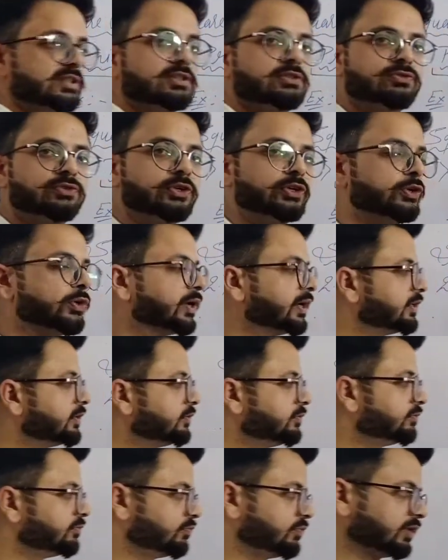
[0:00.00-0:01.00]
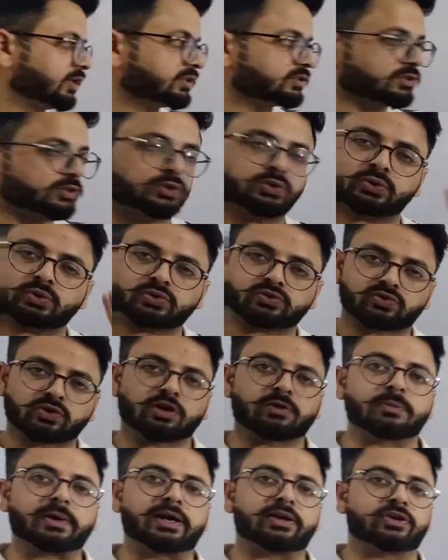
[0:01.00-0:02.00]
this video and first you
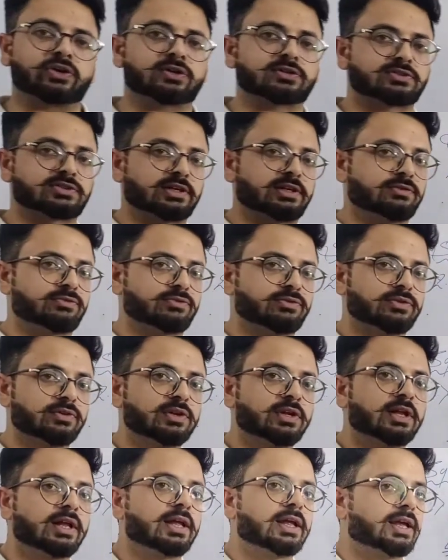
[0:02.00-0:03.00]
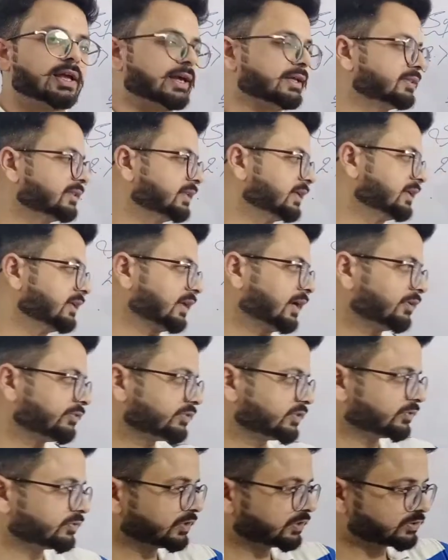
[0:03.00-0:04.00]
solve by yourself, and then
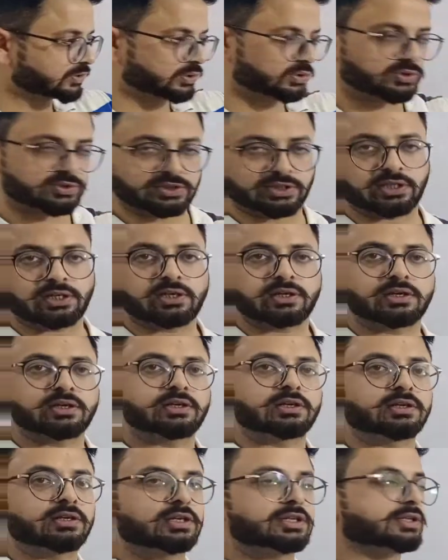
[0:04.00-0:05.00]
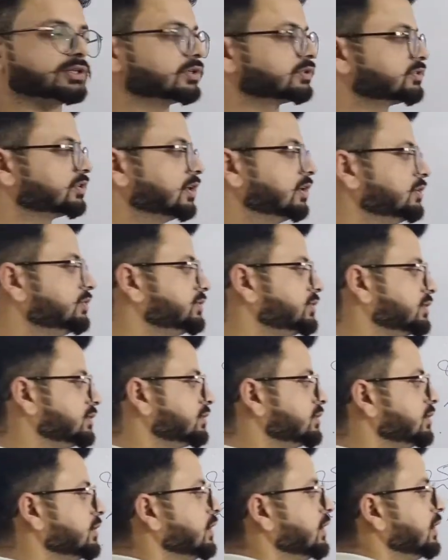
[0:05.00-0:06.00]
afterwards you see here your solution.